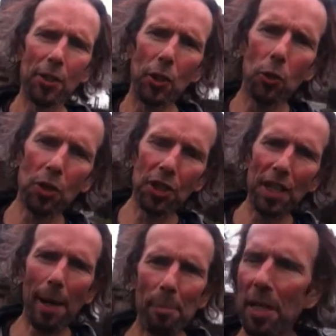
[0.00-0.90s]
Dogs
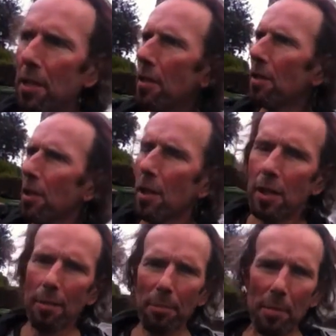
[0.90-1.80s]
yapping,
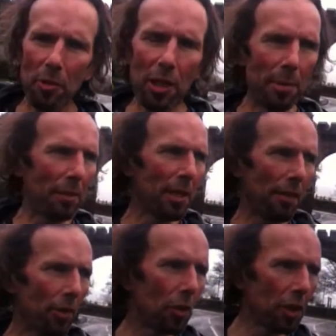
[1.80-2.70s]
people coming out to
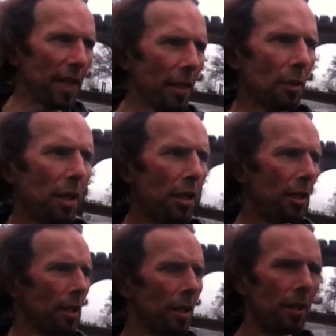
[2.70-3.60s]
have a look now.
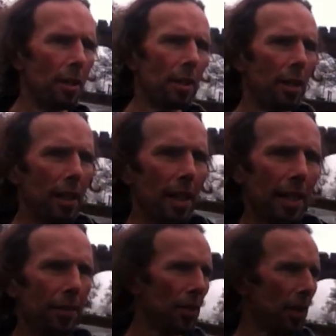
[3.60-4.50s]

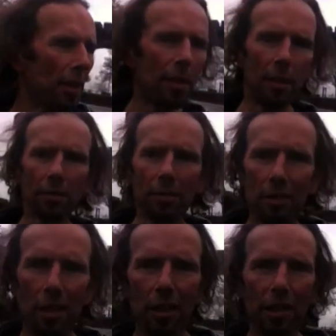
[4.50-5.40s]
And
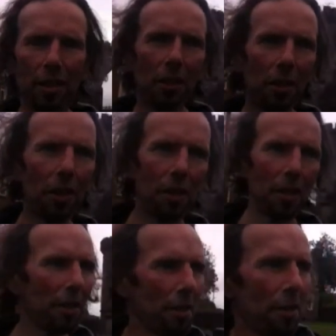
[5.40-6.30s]
look,
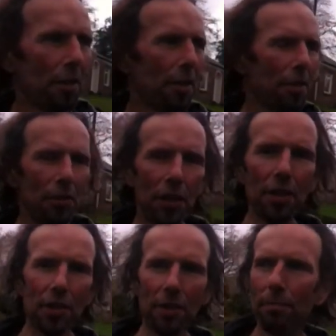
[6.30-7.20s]
see
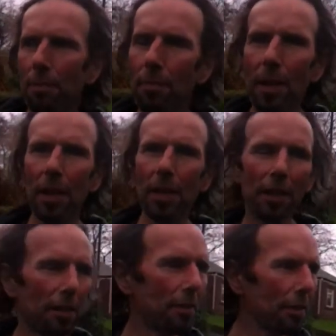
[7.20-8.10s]
this
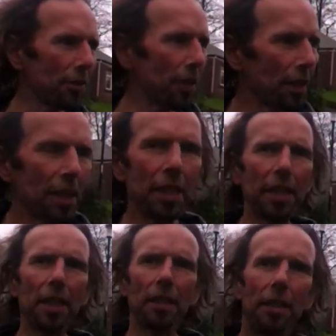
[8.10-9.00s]
sign
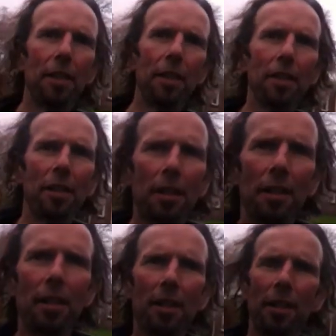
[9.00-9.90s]
here.
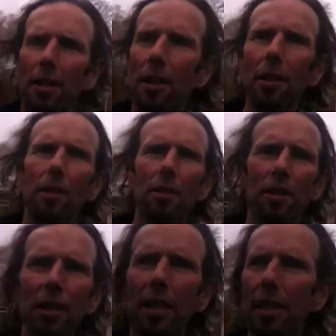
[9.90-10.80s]

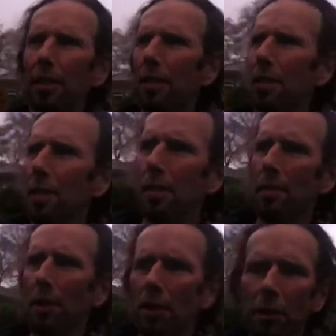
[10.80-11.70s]
Honestly,
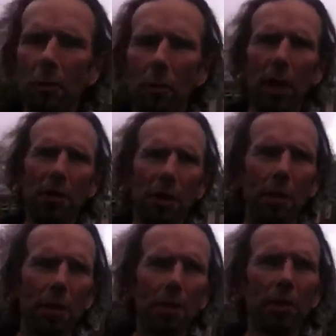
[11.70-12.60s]
I don't know why it's a
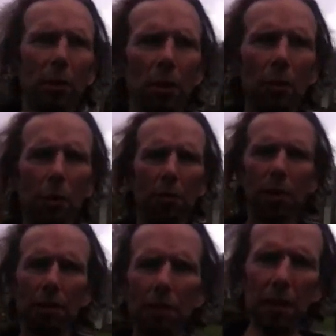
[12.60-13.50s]
no
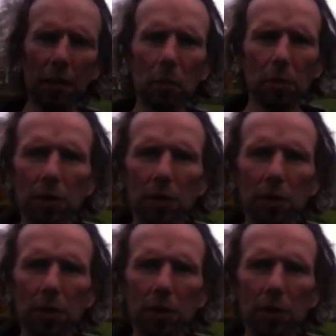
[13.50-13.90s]
unauthorised vehicles.